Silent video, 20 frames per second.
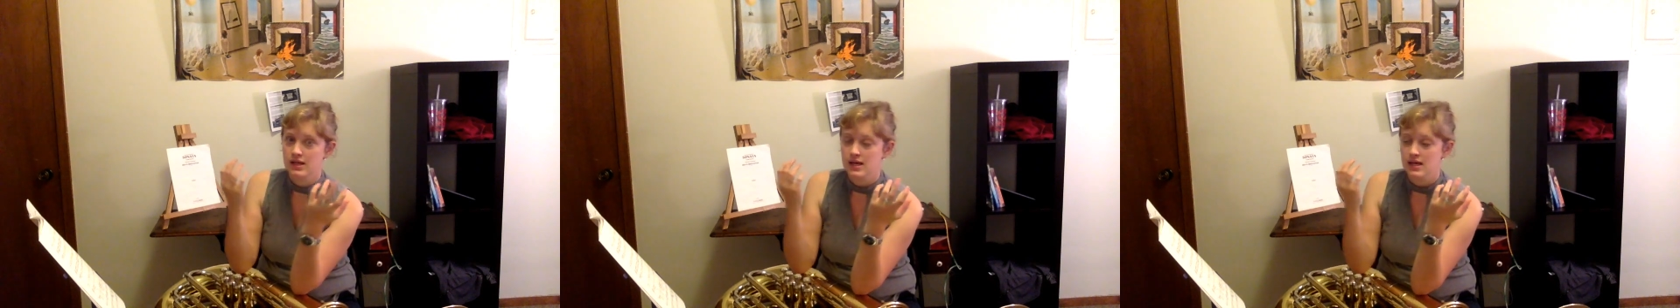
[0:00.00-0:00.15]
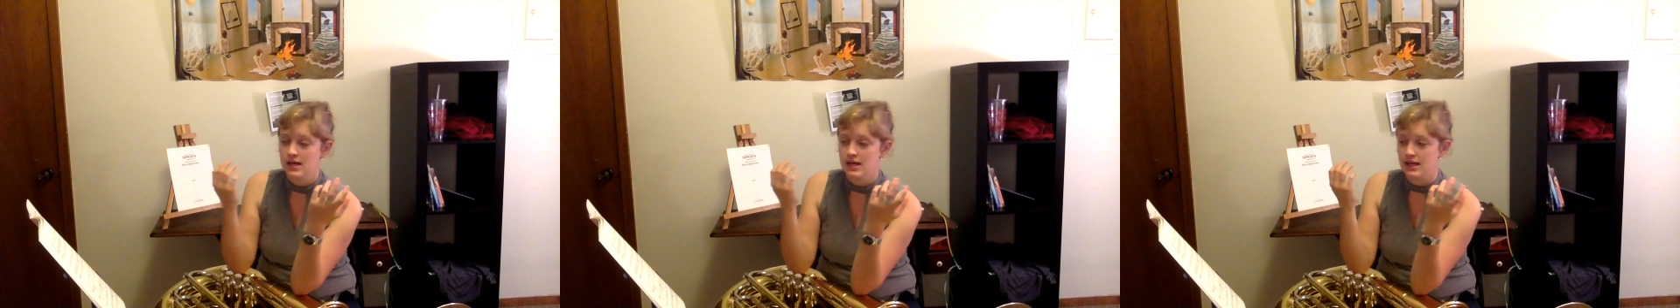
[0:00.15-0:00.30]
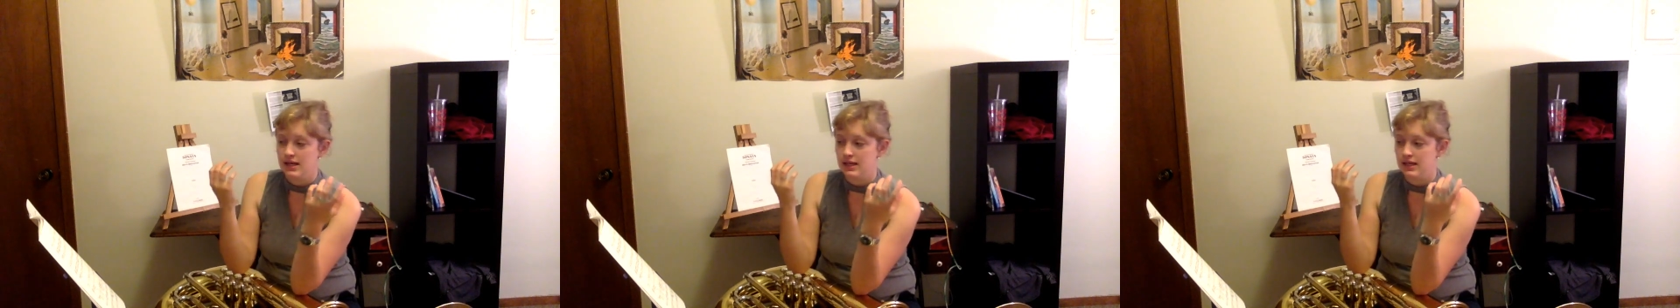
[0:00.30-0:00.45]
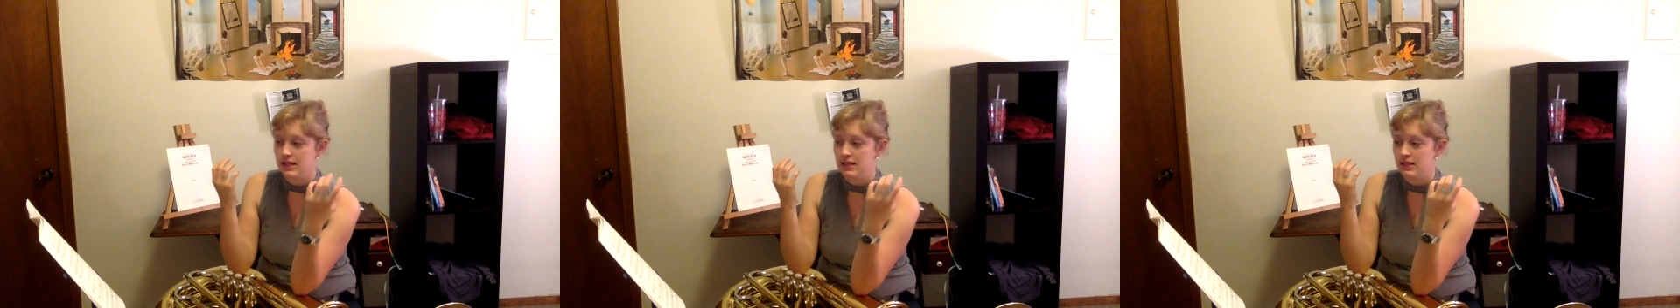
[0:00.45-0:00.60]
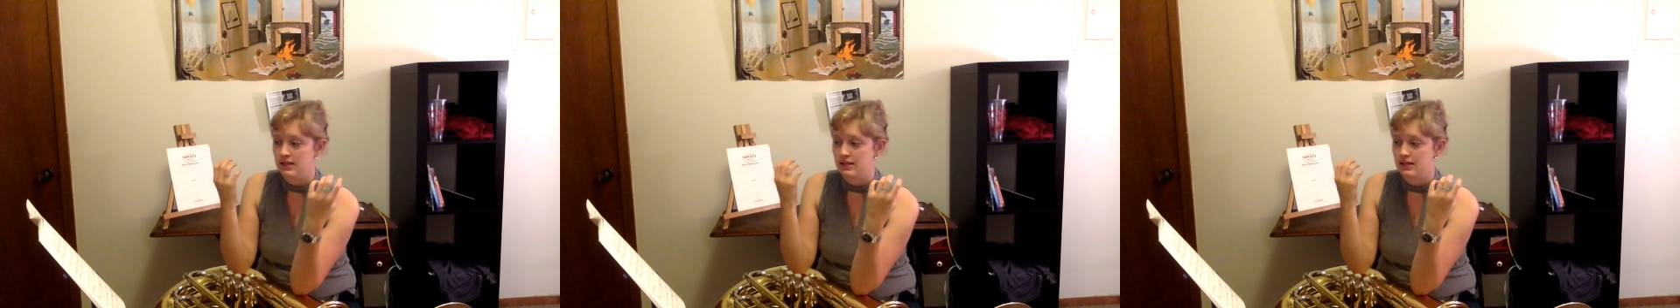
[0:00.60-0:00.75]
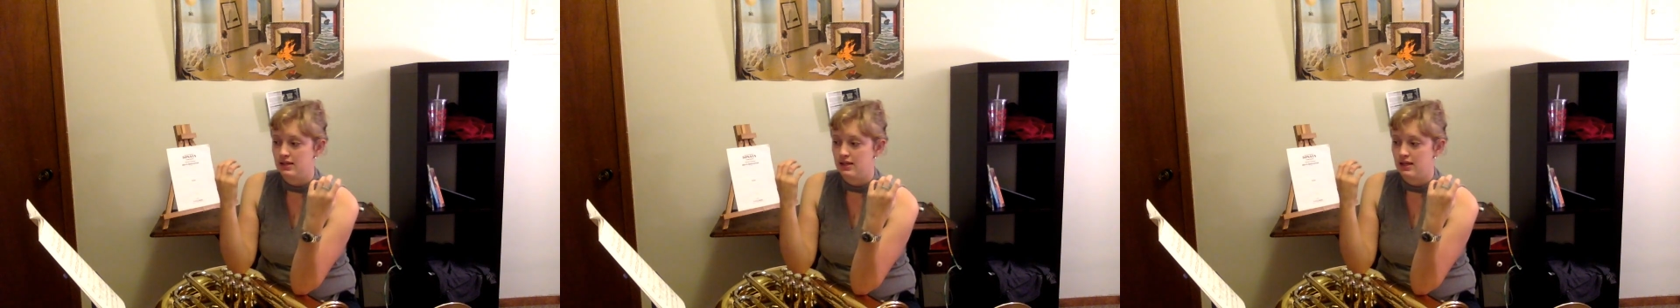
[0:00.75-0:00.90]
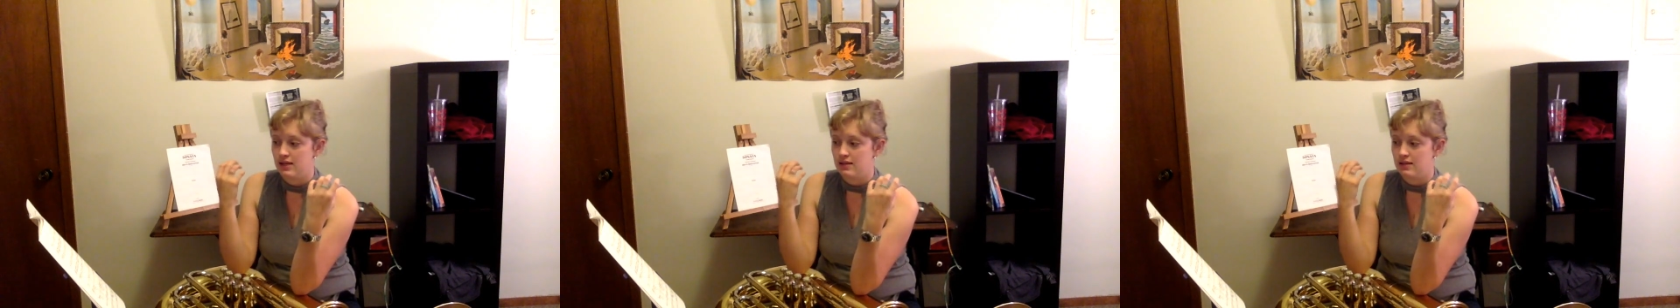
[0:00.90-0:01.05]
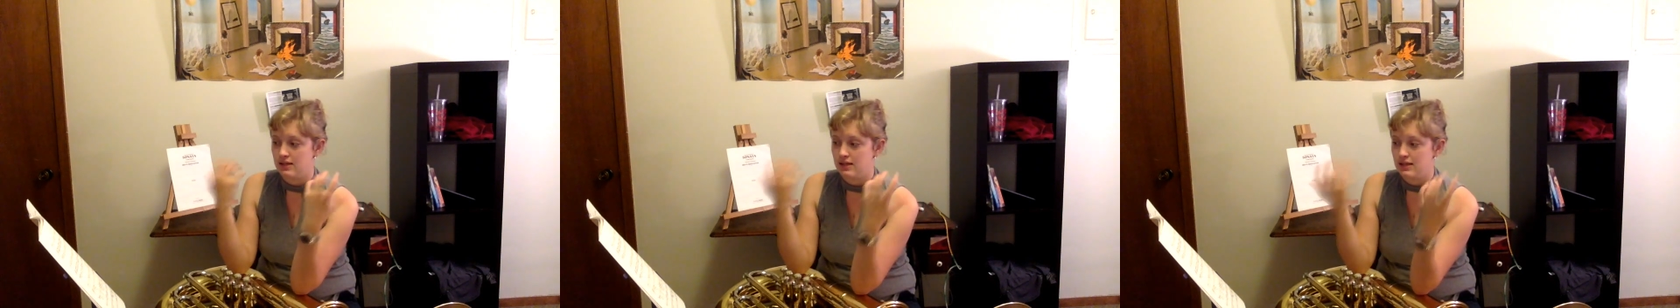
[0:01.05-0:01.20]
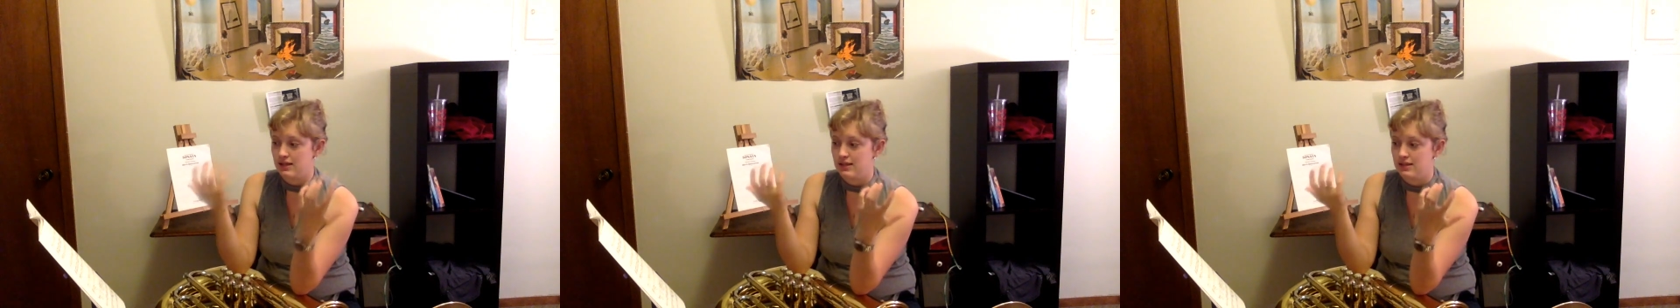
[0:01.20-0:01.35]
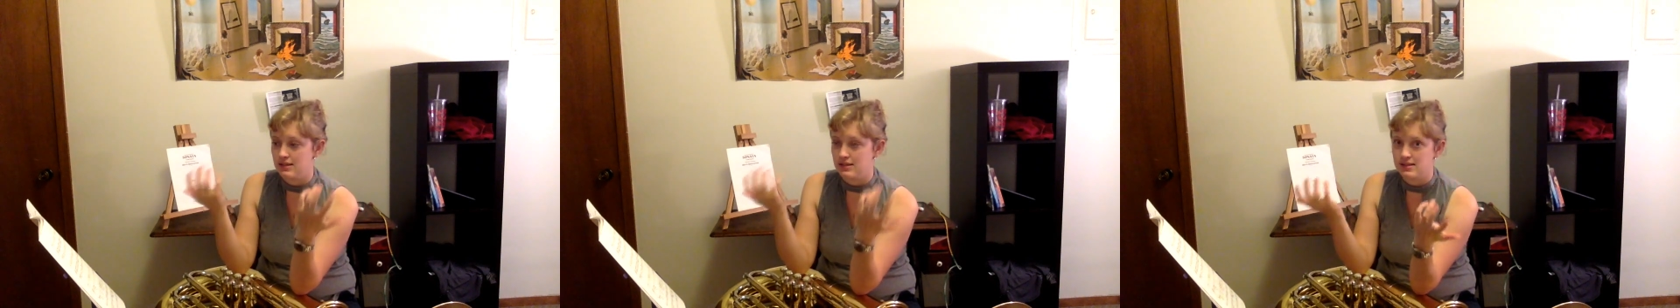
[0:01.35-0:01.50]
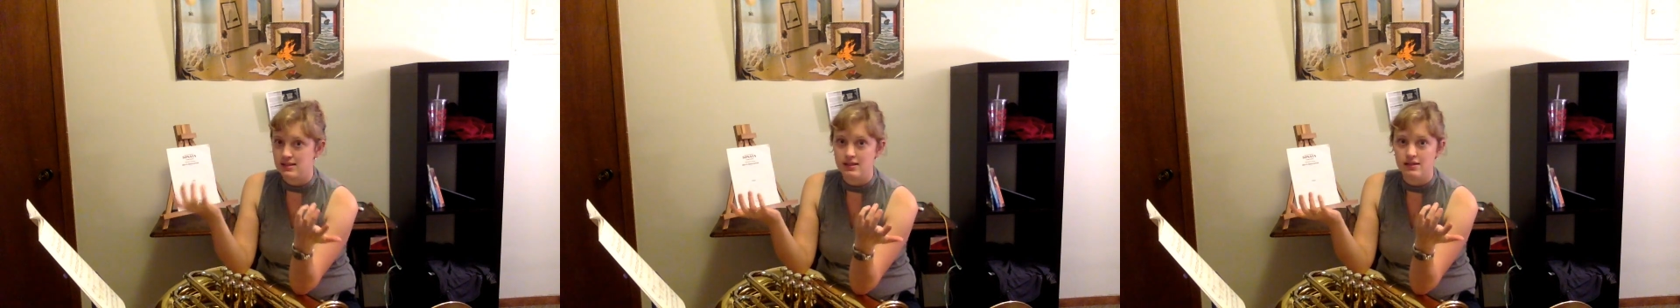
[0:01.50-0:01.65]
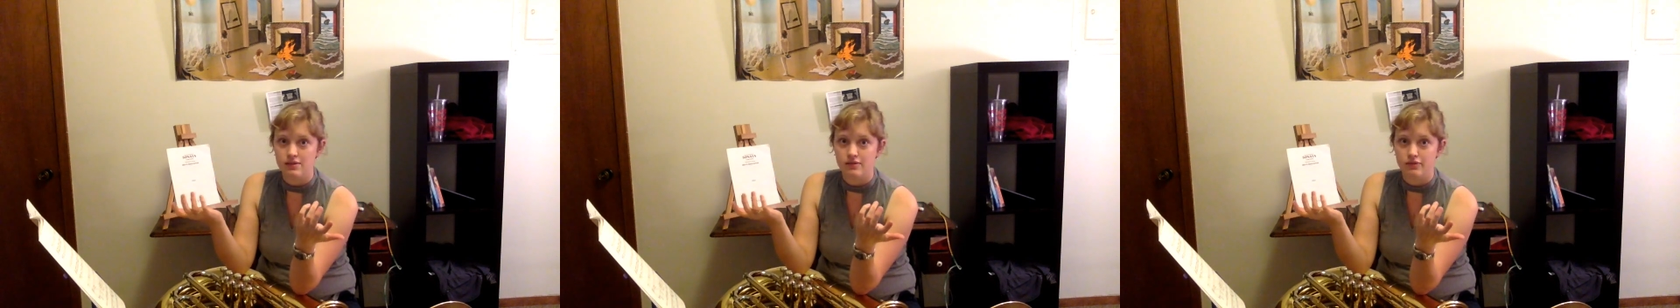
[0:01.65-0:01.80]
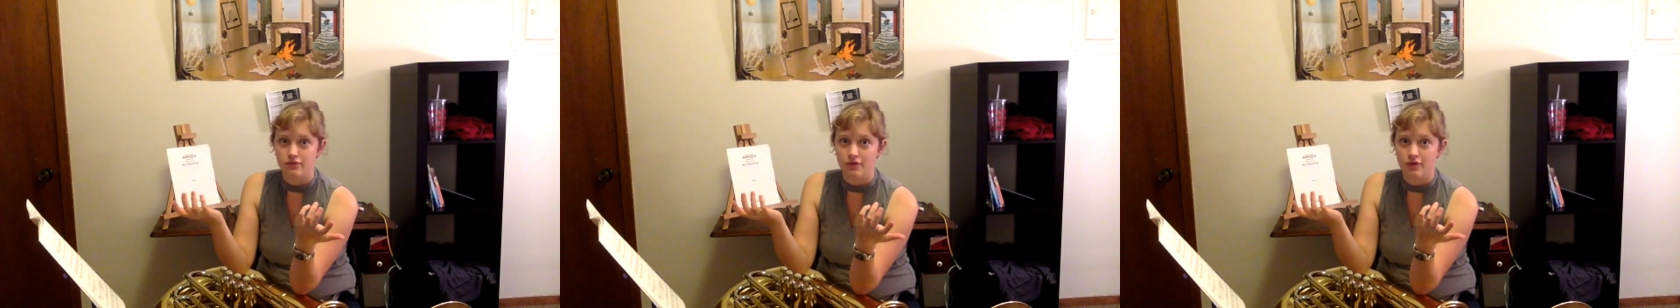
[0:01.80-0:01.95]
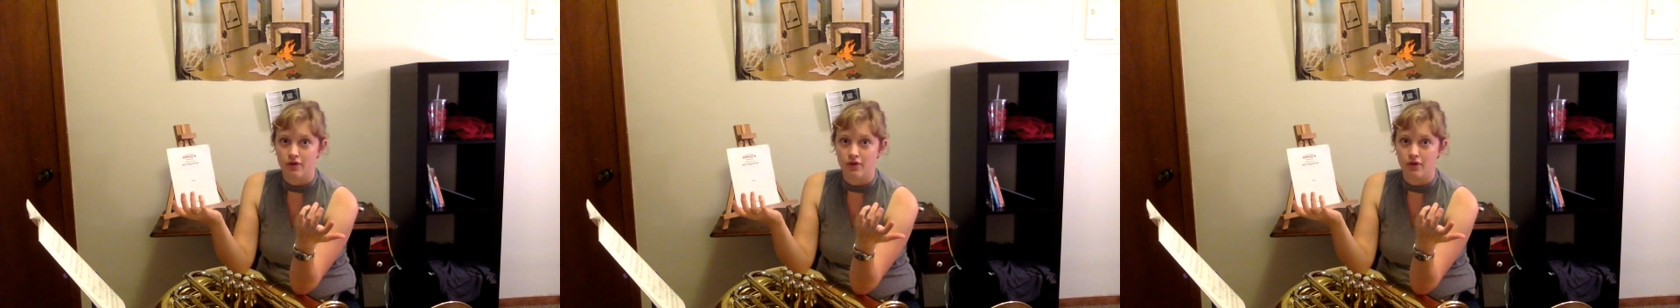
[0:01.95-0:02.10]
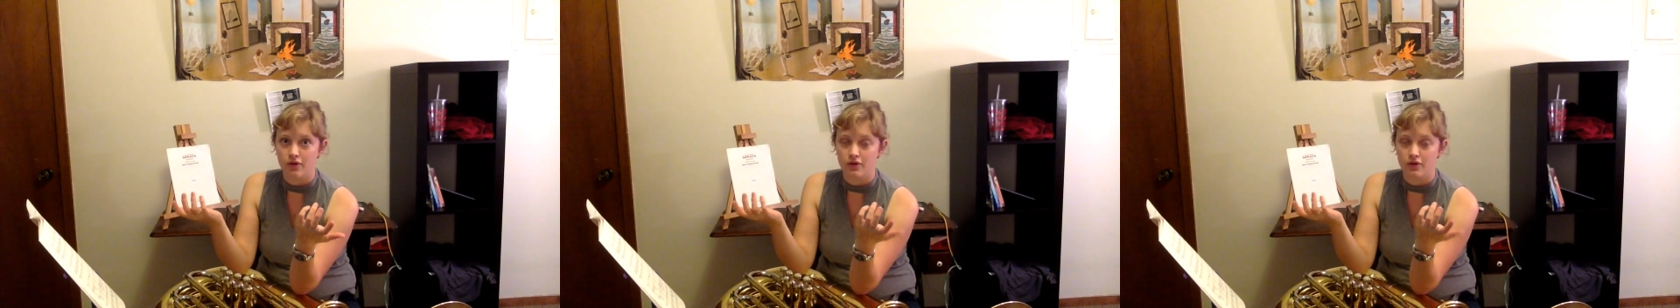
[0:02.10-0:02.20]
in the EEC deferral,